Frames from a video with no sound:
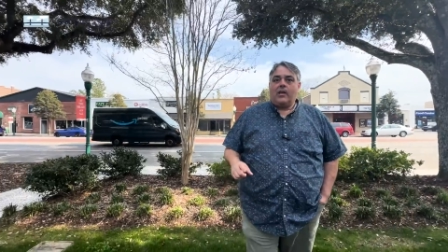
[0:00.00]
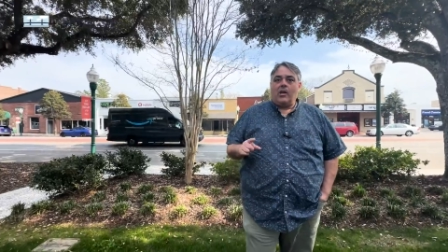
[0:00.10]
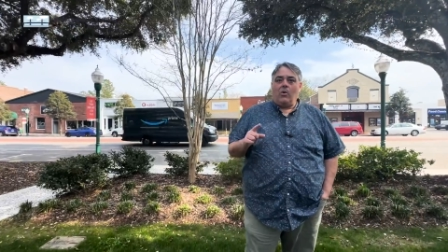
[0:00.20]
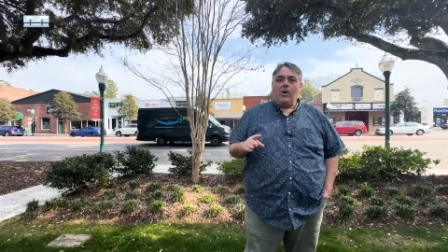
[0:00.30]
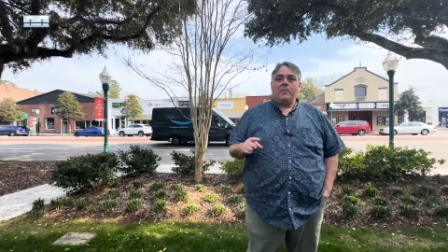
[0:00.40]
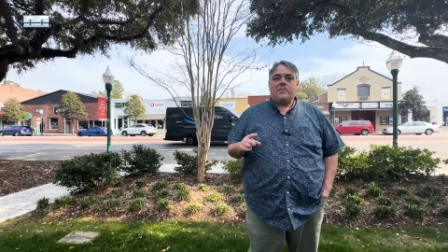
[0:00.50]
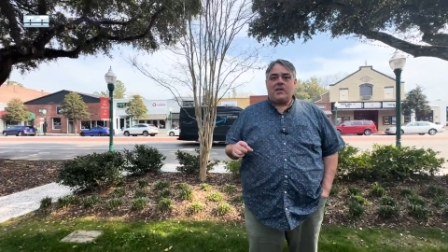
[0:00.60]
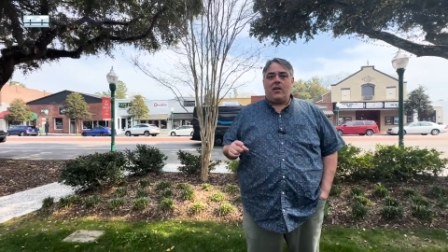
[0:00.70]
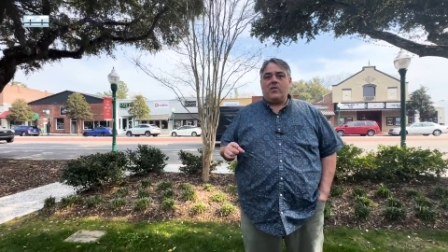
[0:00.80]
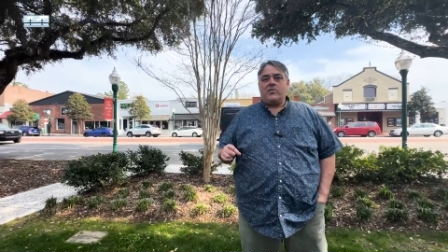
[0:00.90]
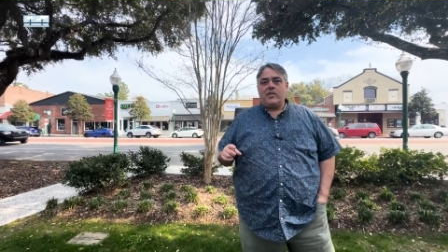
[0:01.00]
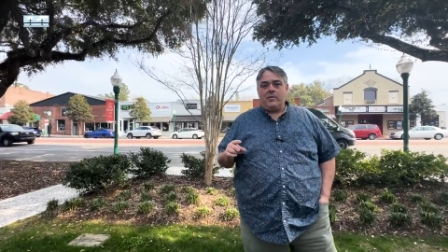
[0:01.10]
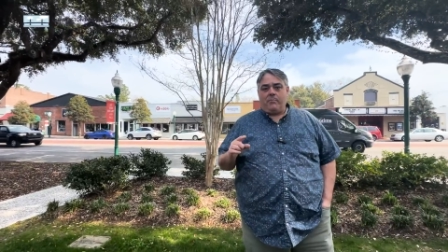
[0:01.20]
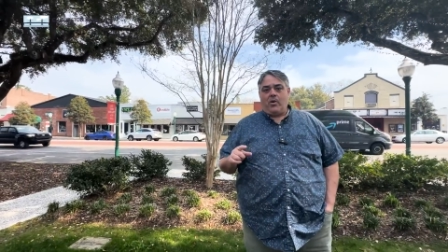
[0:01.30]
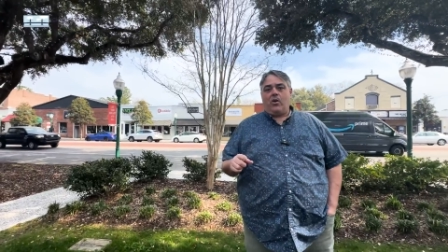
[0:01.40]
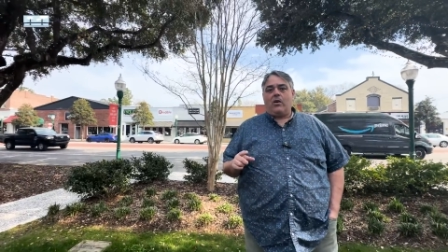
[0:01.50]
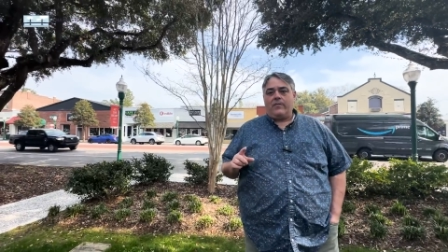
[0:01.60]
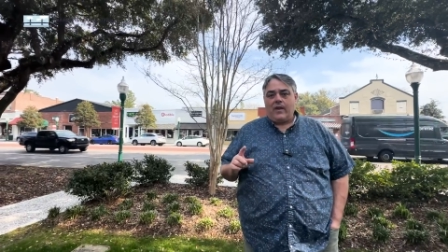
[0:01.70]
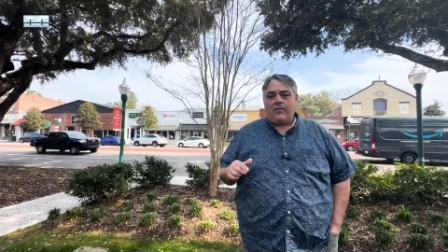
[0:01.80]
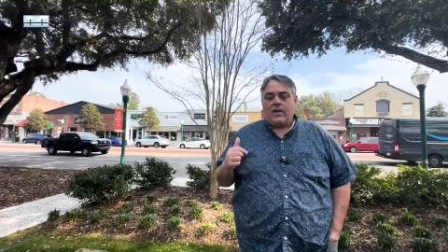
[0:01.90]
Go upstairs to the bar.
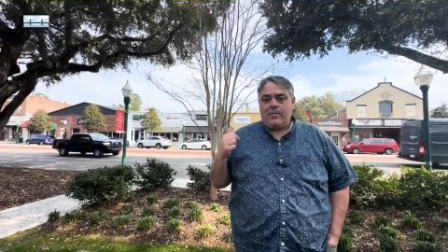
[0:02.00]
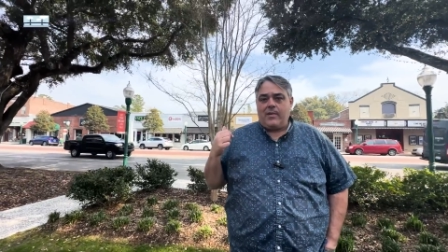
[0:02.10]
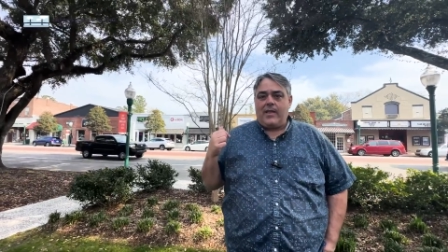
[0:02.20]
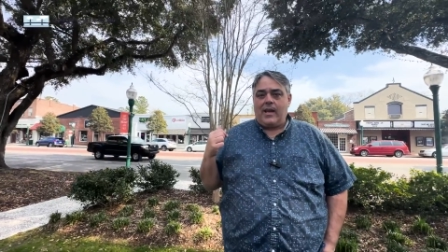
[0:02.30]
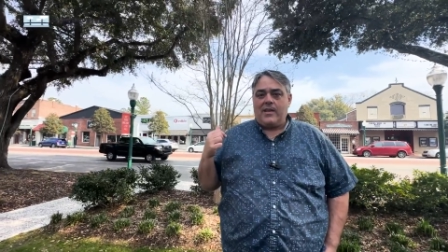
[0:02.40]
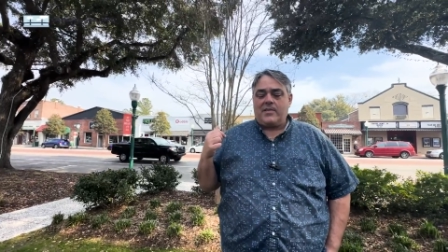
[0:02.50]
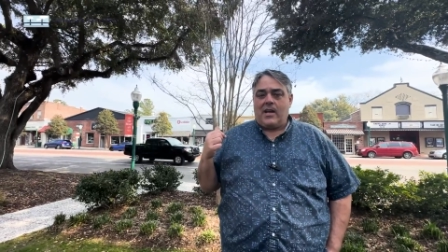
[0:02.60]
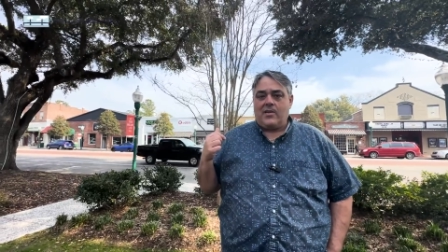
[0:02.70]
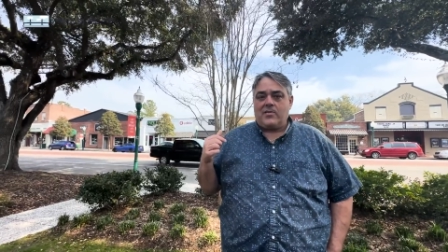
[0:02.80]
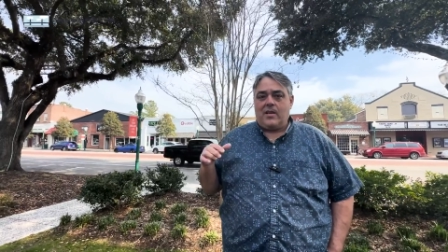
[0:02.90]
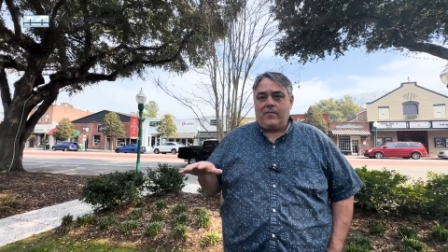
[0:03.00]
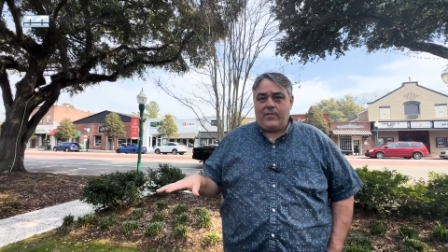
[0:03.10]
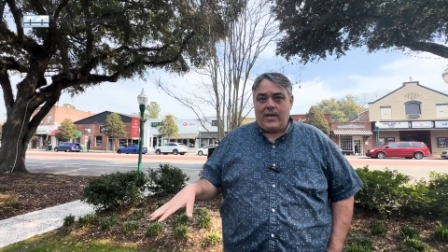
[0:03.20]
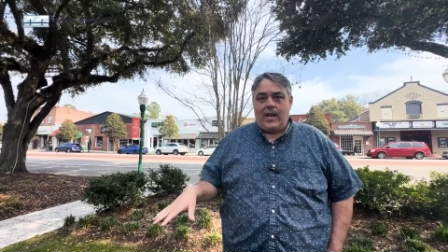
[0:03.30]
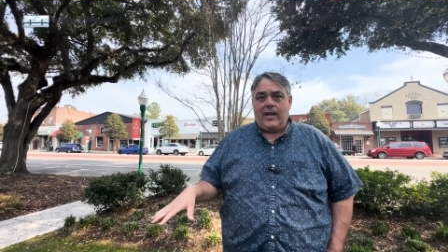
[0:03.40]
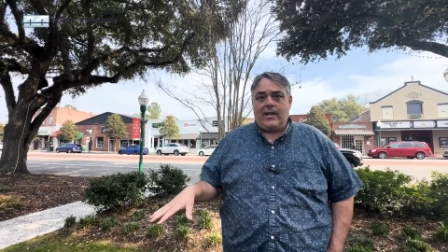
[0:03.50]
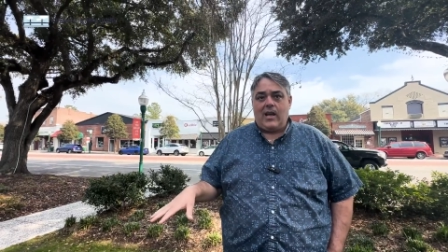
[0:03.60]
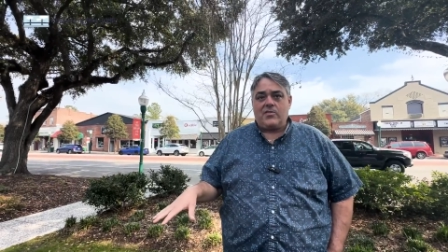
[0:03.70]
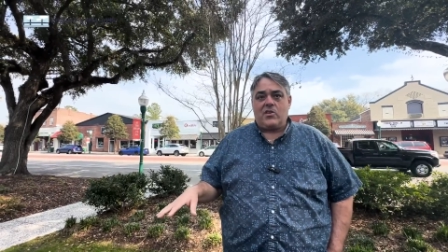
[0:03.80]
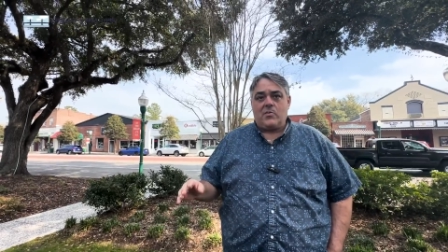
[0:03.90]
If you ever come to the Ice House, they have dining
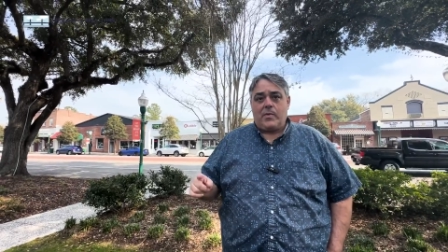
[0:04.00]
downstairs,